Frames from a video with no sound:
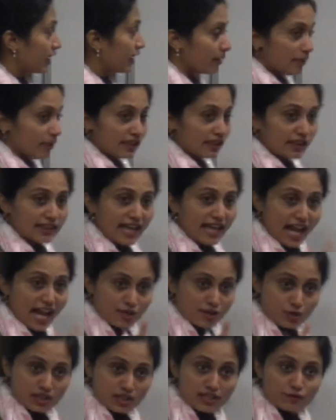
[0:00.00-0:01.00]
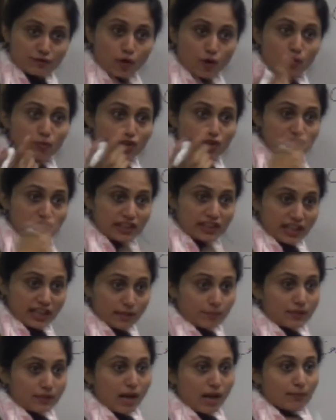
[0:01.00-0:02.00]
the gaseous form which will keep
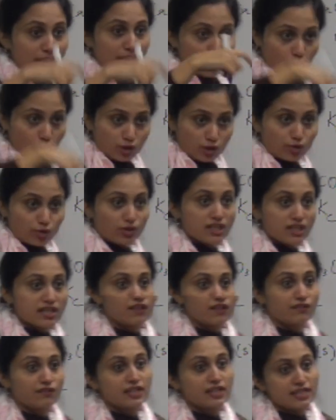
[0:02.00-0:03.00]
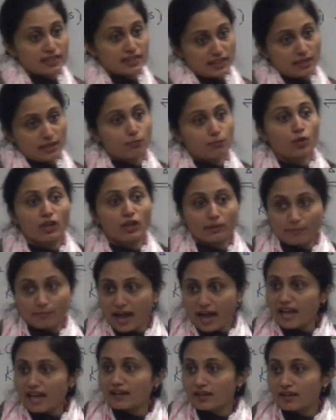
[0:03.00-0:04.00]
coming onto the surface and keep going
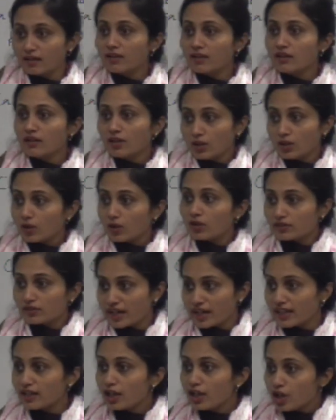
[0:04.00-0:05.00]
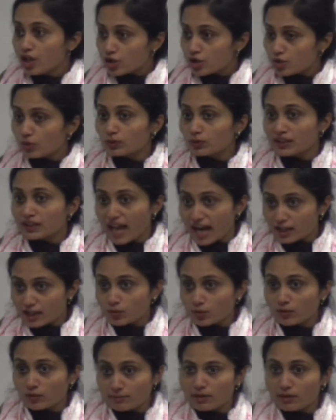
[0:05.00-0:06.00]
back. Alright. So that
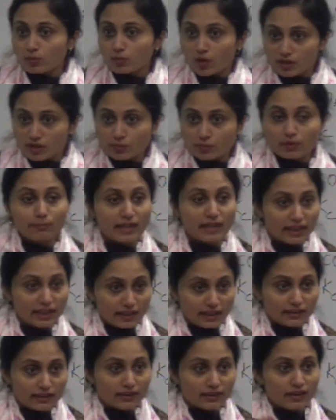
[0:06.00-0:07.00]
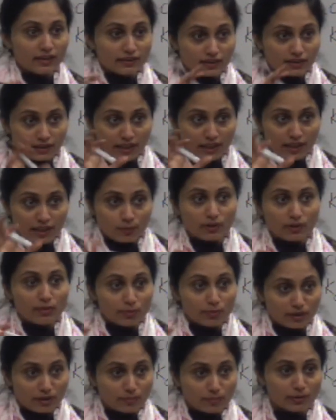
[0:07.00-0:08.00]
will be what will make the
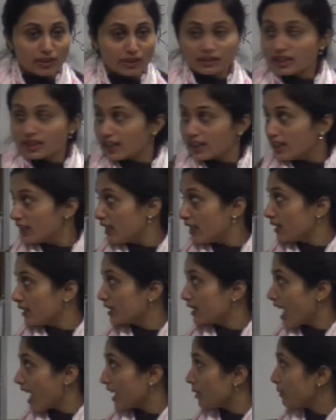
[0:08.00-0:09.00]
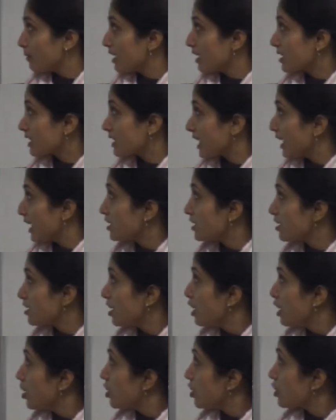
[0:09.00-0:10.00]
equilibrium attain a dynamic state.
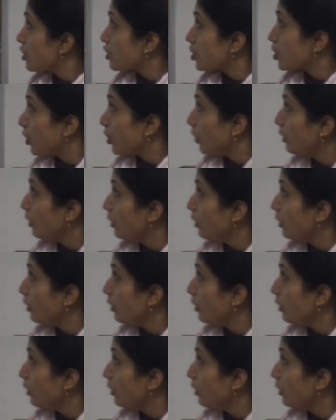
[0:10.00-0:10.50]
So